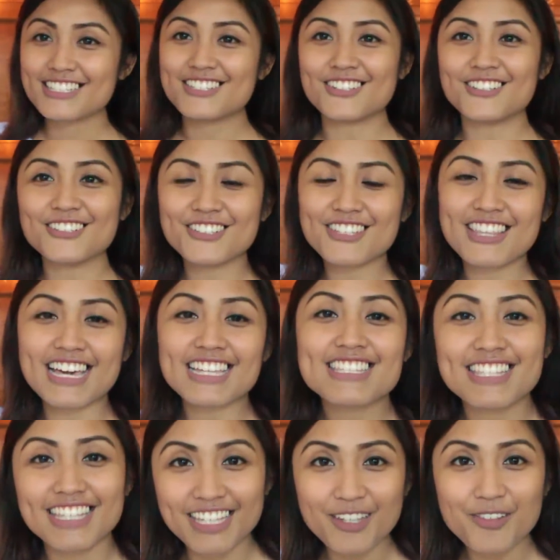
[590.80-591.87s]
So
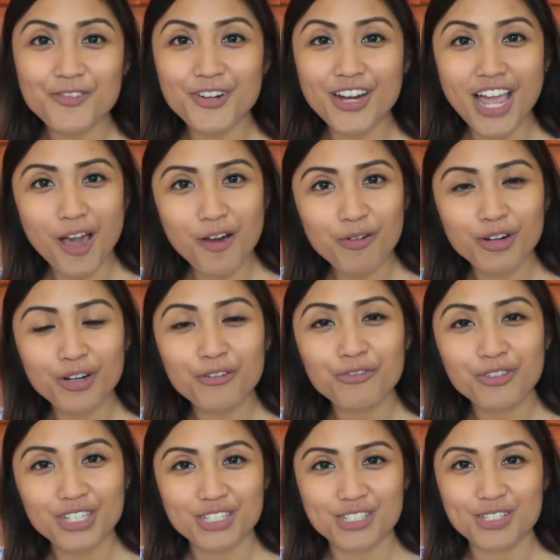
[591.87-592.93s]
that's it for our
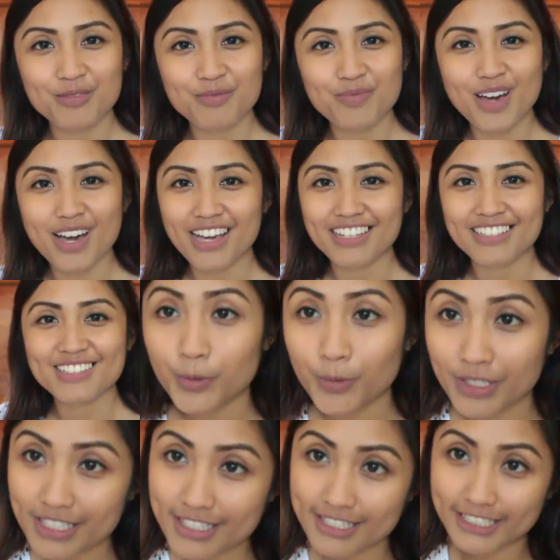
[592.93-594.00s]
fiction pile.
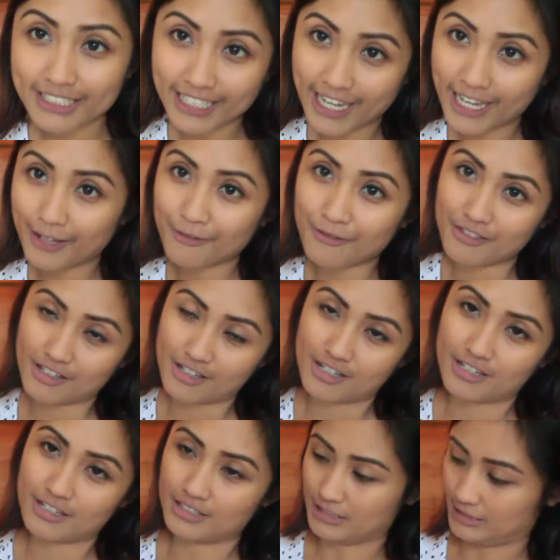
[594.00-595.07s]
We still have
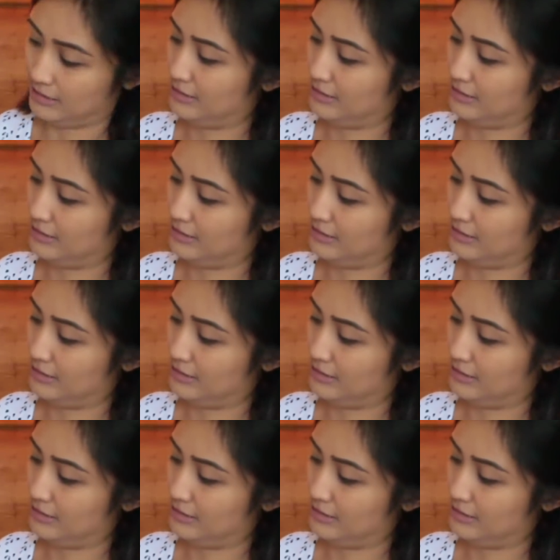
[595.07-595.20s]
the